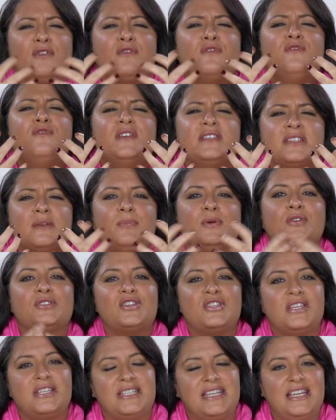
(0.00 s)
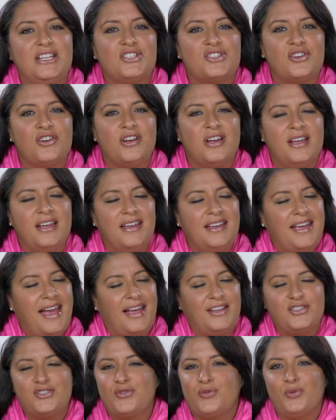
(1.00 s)
visible to the teacher,
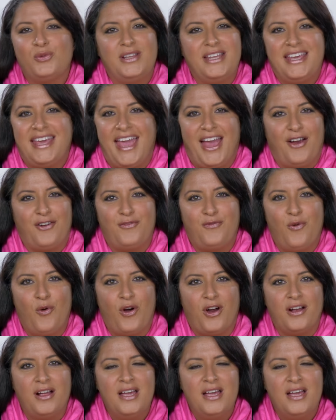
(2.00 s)
and truly cared for.